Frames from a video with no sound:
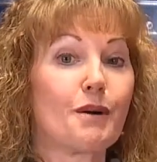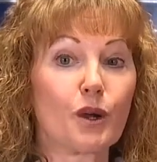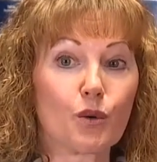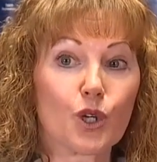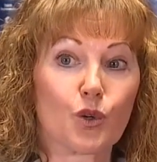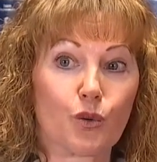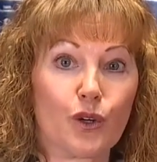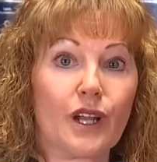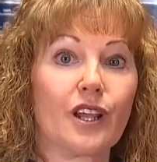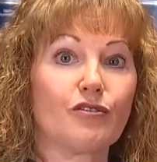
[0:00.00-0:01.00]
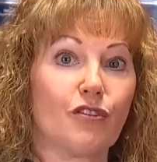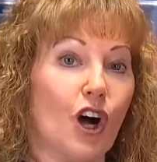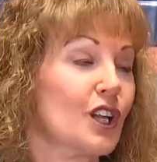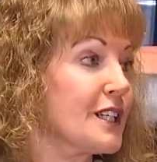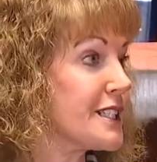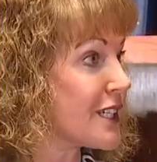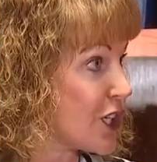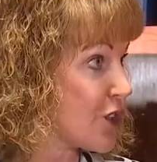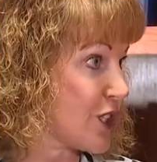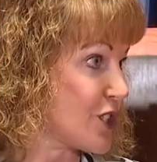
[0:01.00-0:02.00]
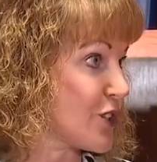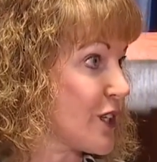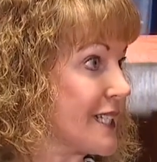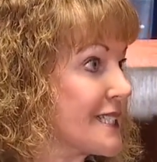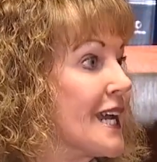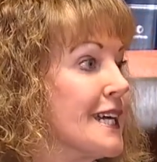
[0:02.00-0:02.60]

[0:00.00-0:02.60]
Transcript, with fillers: by recruiting volunteer attorneys